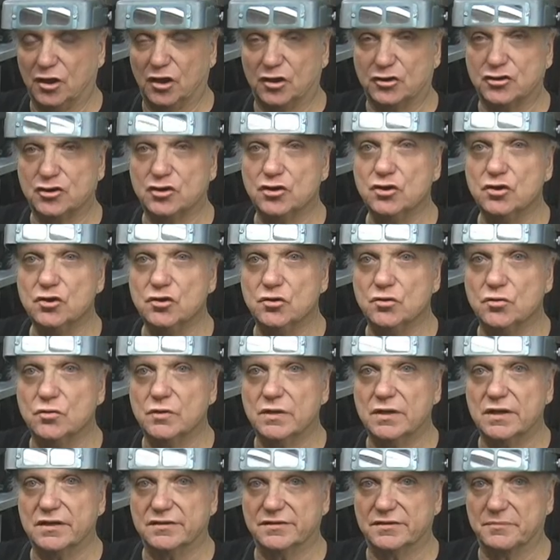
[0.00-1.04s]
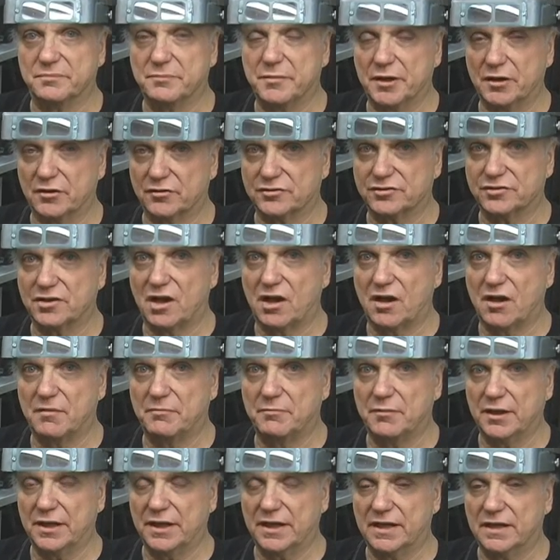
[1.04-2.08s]
2 is a bigger saw
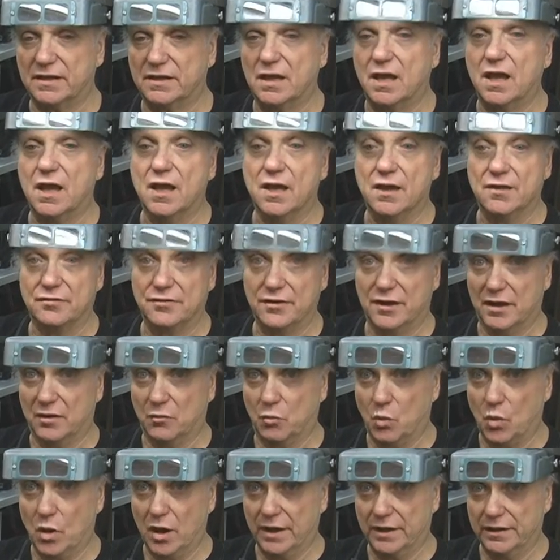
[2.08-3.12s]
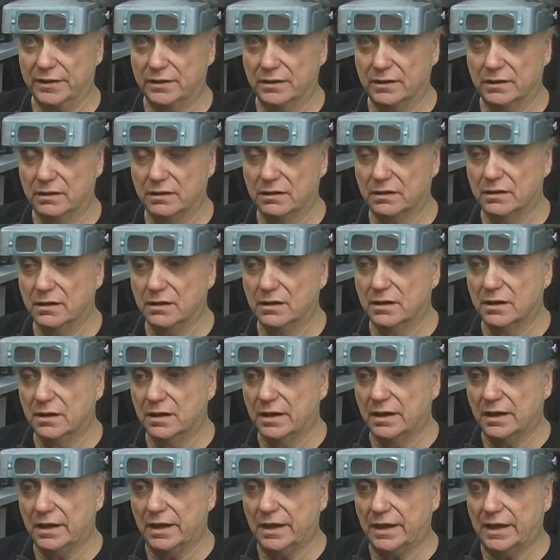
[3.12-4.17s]
blade than a 1,
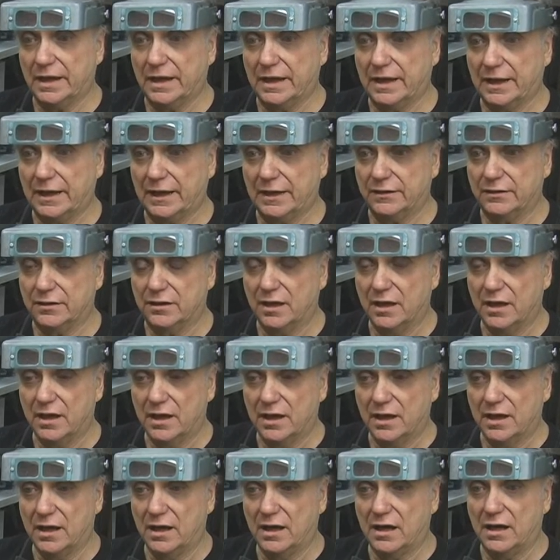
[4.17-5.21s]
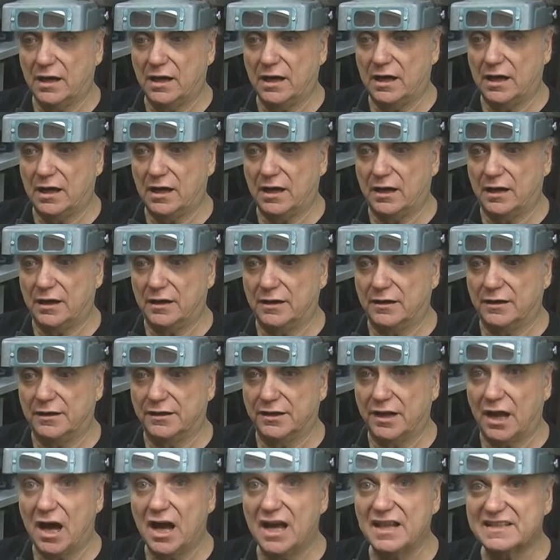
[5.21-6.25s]
and
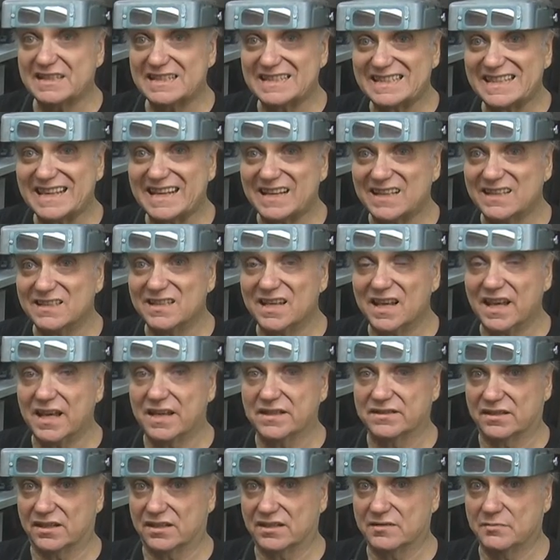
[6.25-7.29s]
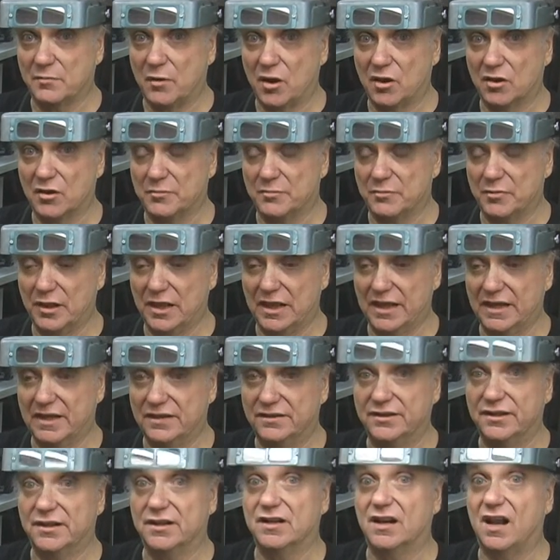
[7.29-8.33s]
an 0.6 is a smaller
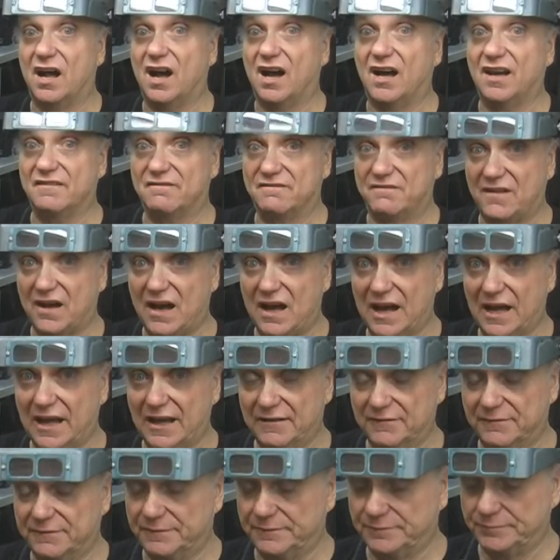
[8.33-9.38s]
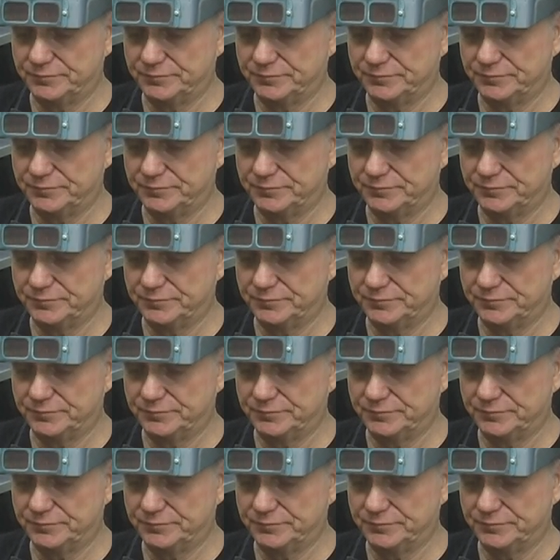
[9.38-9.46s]
blade than an 0.5.